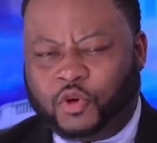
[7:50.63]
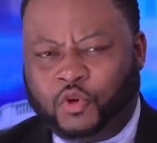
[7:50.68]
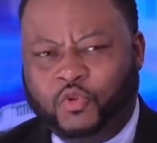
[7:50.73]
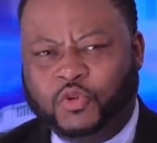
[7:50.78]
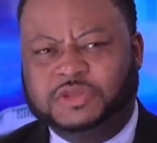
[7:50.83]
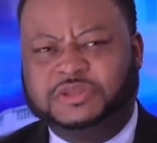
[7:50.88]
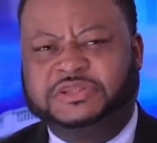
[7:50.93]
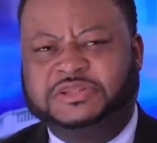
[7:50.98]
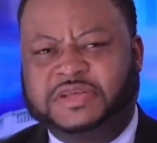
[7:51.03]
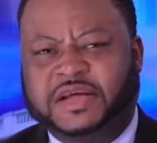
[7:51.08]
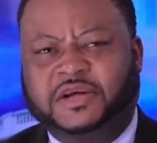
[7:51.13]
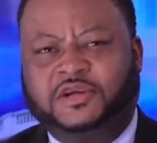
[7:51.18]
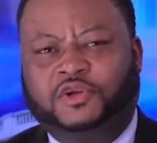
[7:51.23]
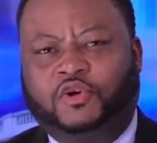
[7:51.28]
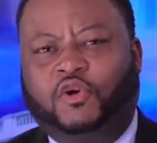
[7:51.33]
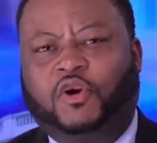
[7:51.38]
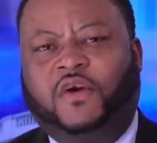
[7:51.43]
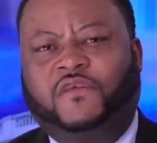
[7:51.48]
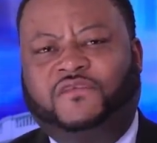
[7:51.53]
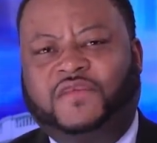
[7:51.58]
which is a
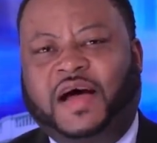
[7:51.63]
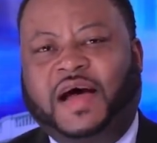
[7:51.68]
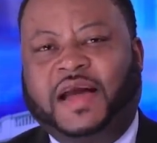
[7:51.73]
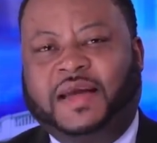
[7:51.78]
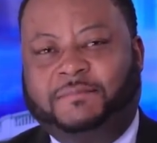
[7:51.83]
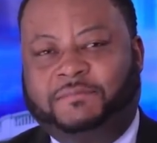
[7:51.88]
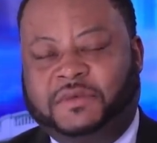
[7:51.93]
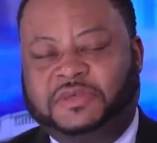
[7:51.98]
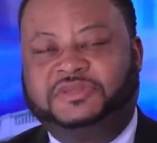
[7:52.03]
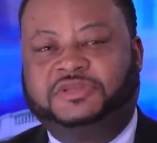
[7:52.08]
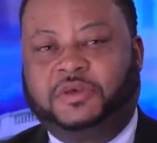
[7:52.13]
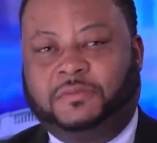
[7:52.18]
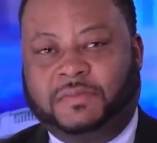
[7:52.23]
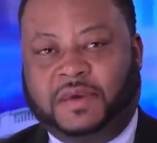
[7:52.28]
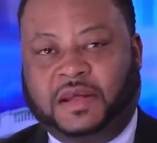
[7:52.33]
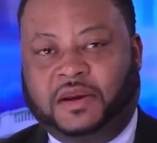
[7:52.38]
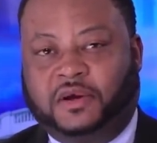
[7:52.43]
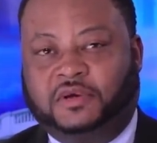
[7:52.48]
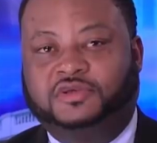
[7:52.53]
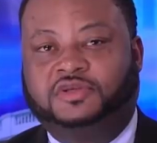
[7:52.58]
glorified
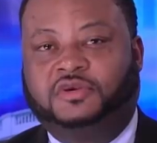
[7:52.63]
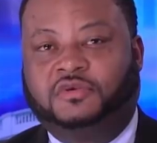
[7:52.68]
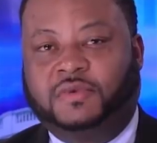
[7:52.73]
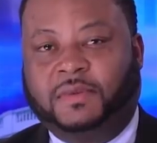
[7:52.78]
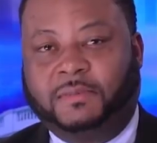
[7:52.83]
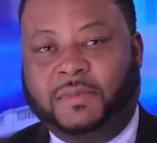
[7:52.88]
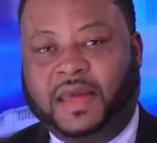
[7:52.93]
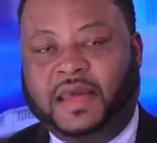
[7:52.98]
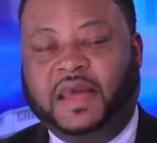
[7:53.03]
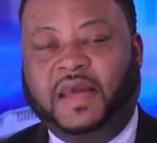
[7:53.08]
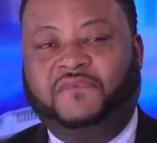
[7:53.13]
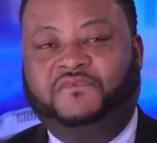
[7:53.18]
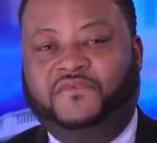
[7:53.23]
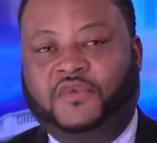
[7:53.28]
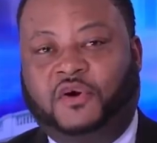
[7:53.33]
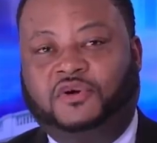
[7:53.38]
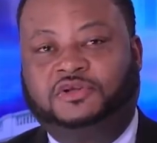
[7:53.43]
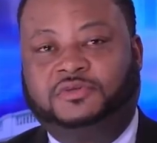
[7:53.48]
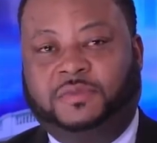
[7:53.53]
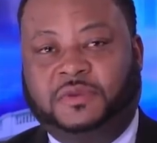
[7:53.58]
misdemeanor to make a
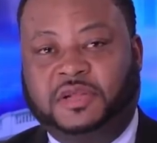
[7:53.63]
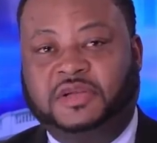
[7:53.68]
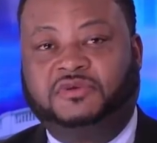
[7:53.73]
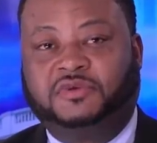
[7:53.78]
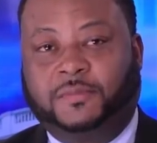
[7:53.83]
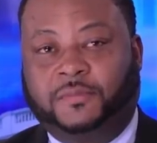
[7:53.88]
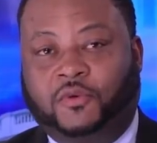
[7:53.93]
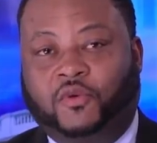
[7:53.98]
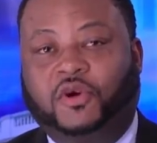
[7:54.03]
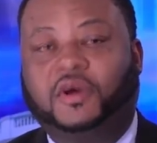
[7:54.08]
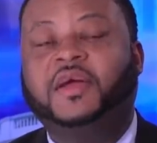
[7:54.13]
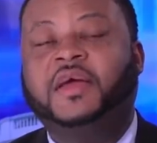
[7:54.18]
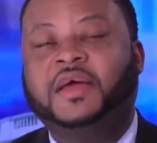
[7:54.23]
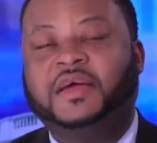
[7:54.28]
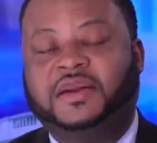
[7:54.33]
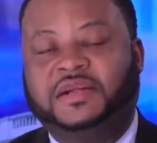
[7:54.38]
false police report.